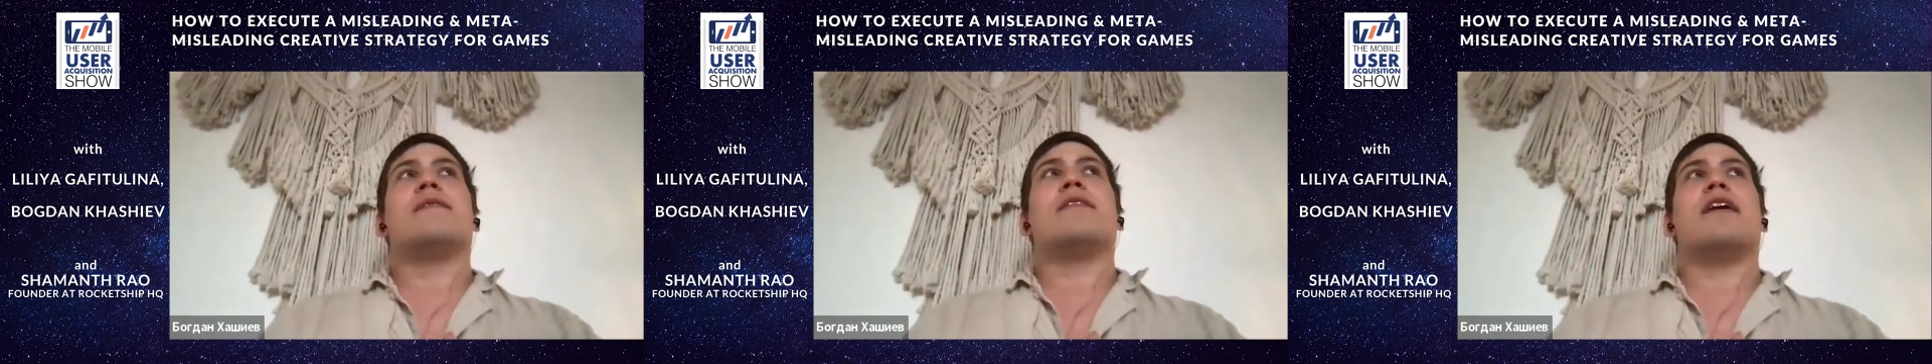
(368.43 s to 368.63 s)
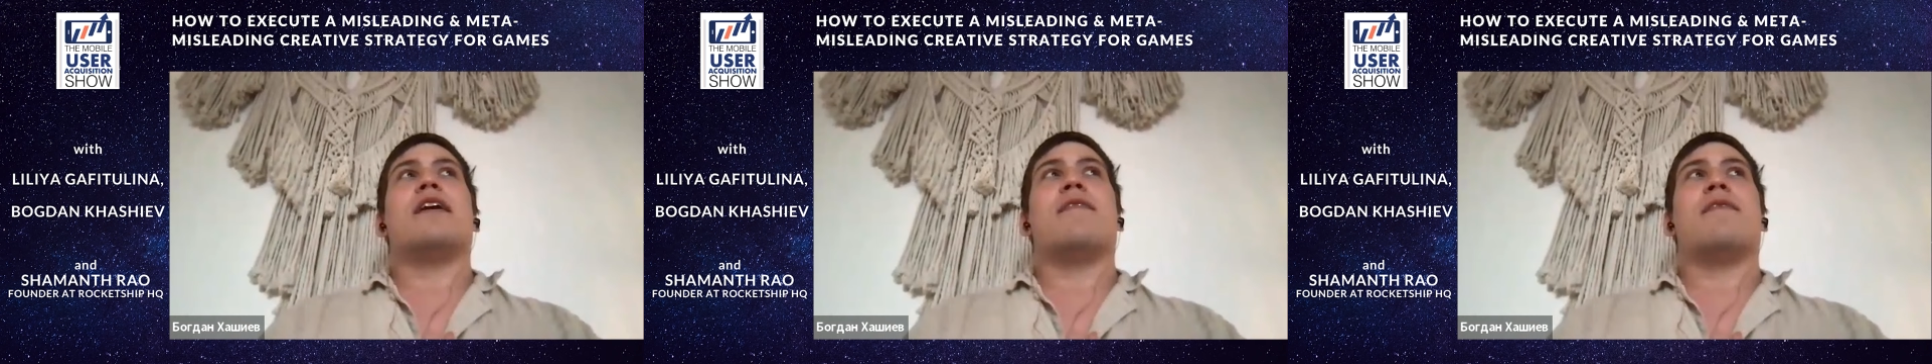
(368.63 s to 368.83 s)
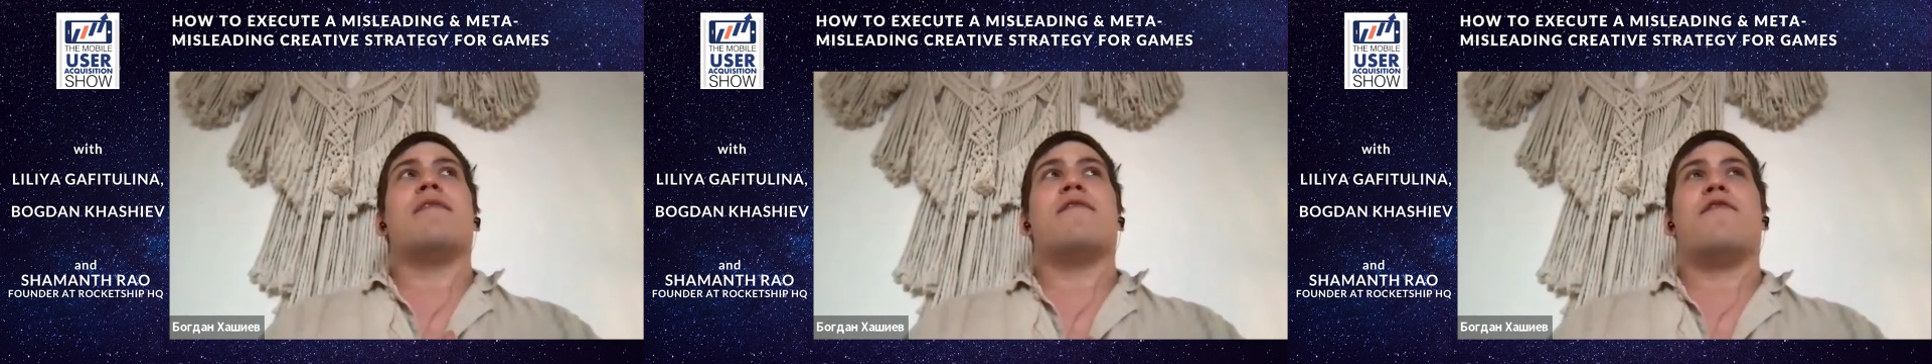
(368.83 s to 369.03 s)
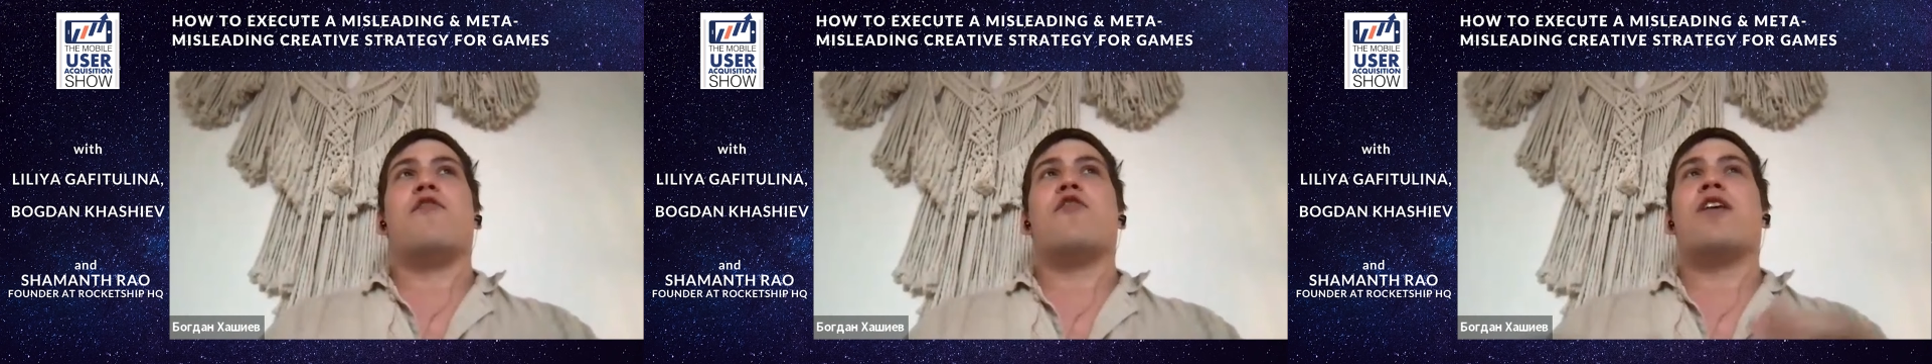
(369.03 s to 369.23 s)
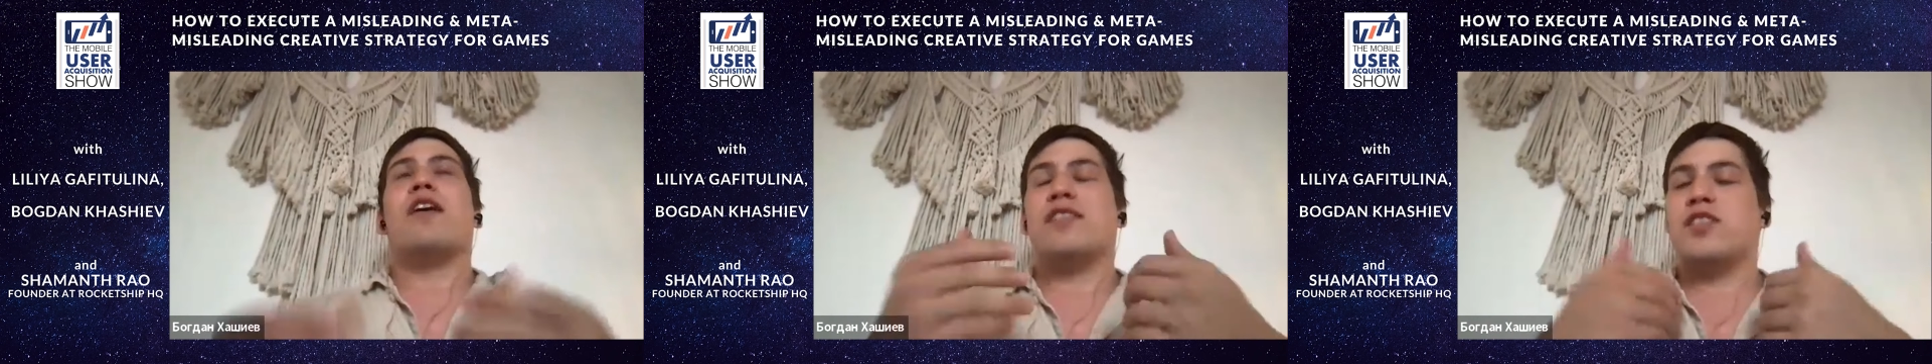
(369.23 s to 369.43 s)
and
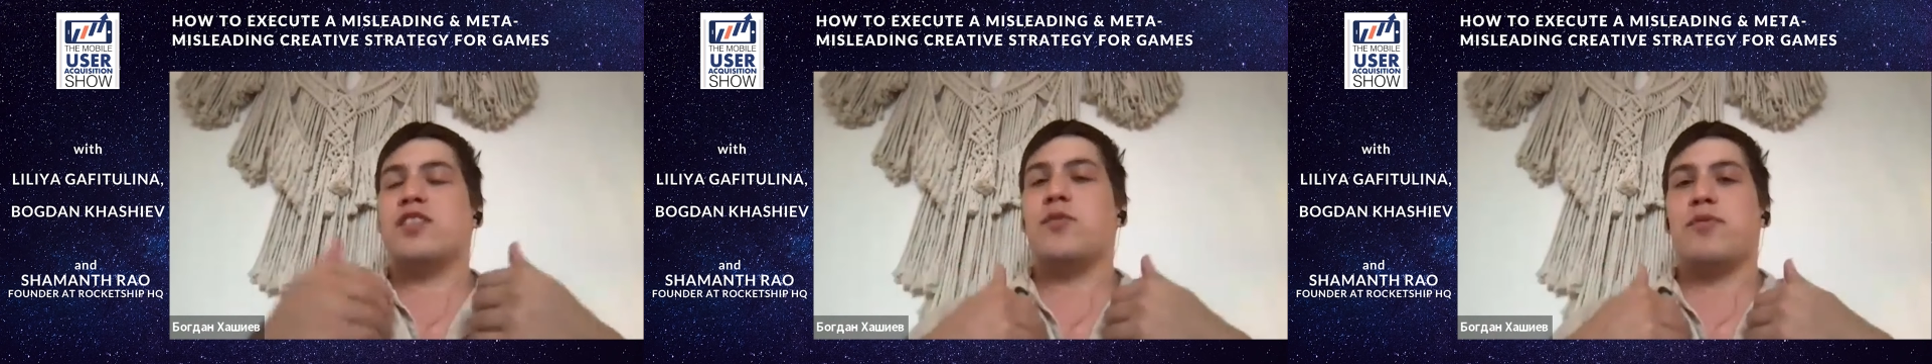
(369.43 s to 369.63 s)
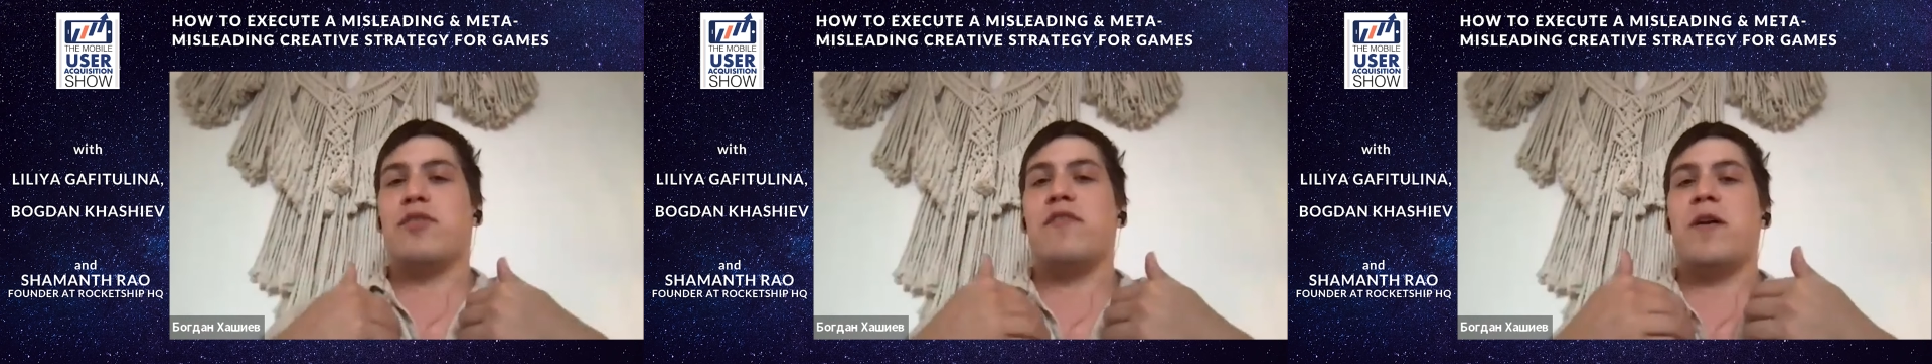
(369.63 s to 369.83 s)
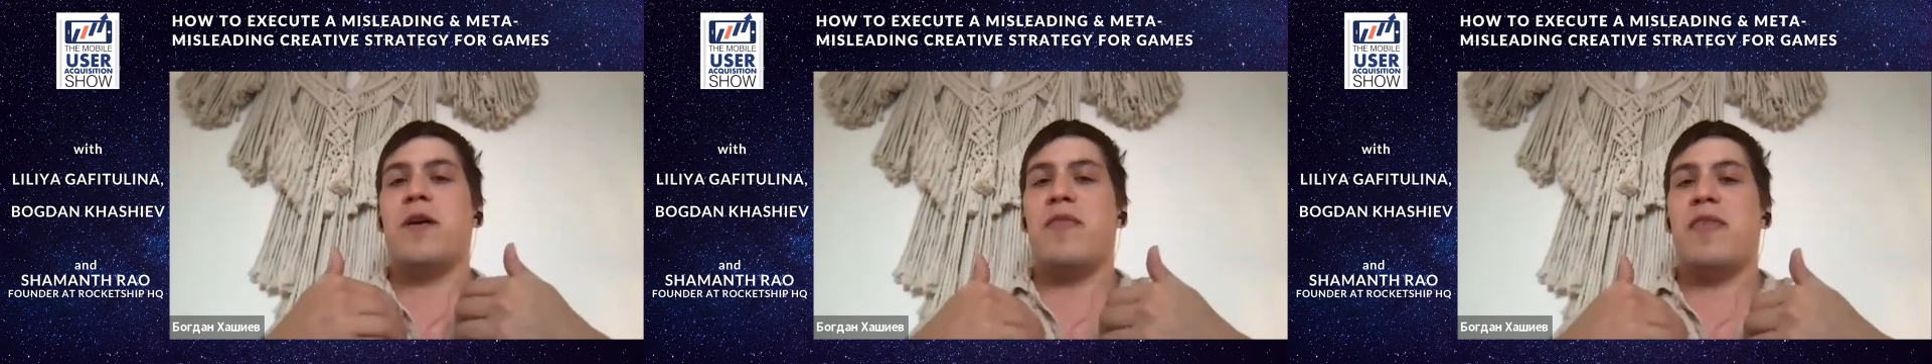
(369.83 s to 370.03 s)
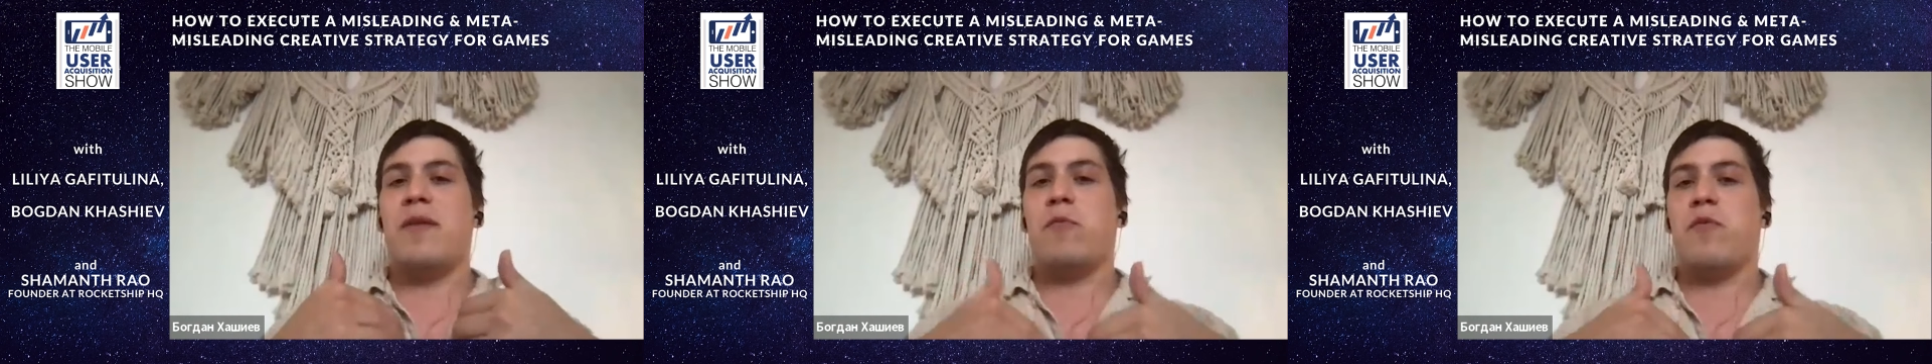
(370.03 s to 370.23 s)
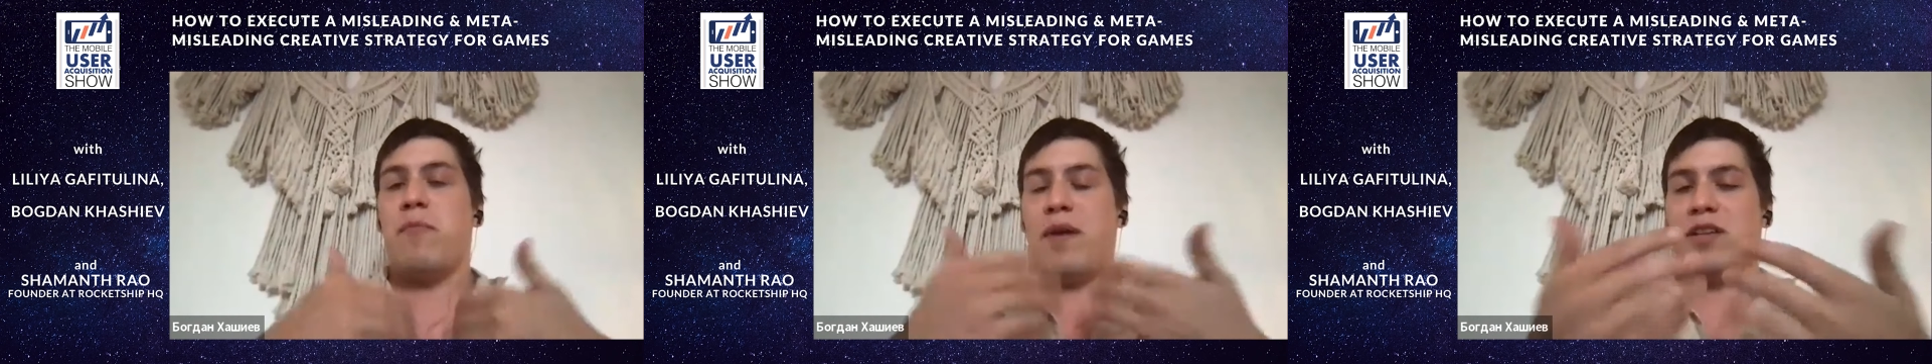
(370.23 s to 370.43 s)
for us to provide
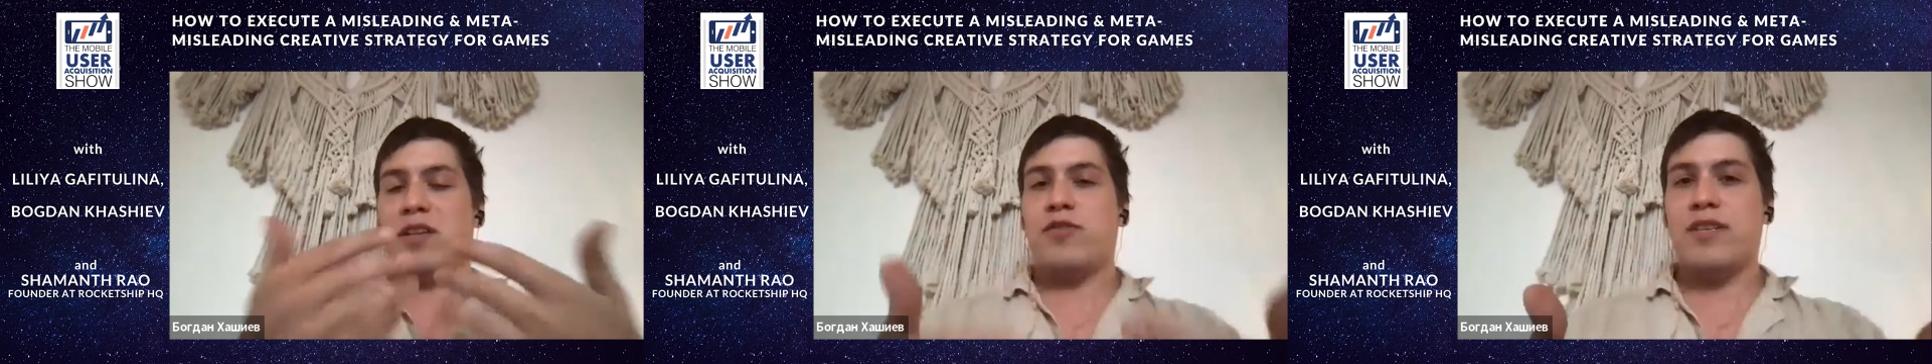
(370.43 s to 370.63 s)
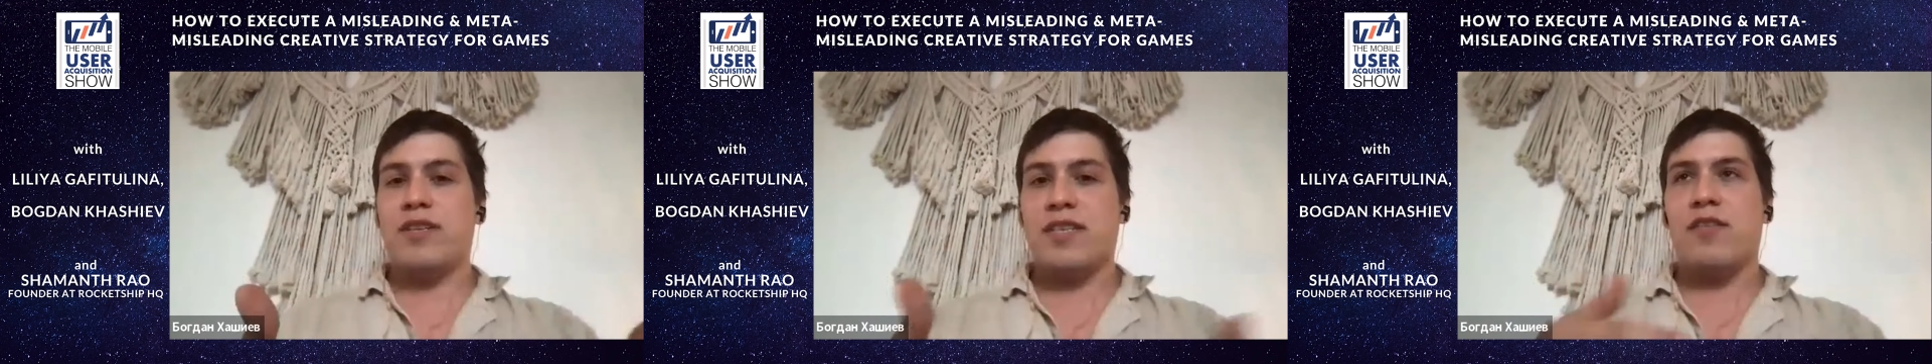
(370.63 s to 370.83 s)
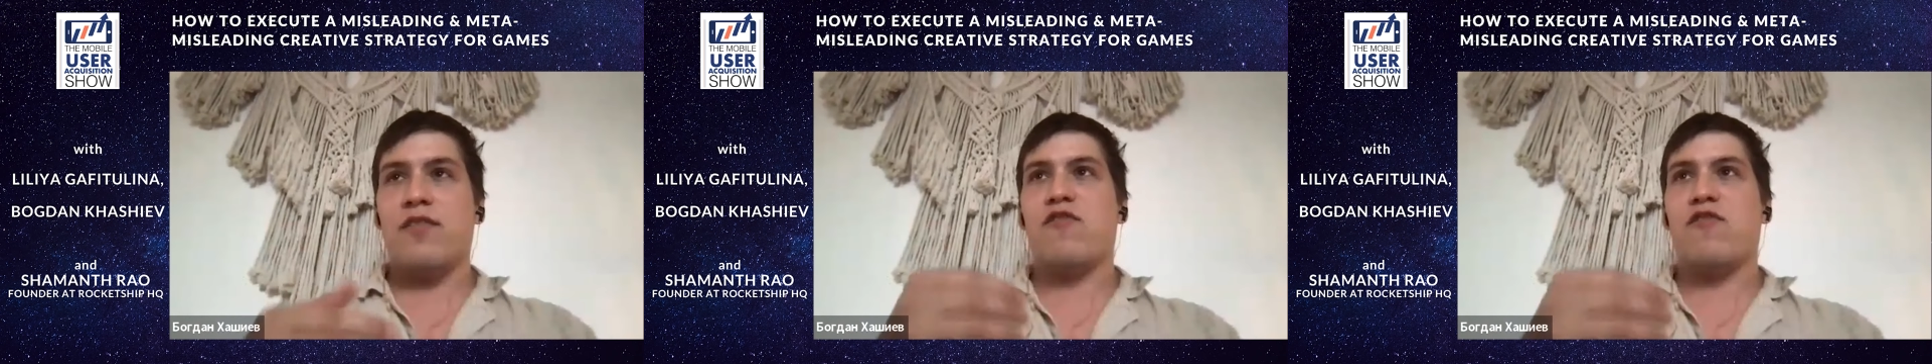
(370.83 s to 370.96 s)
them with metrics,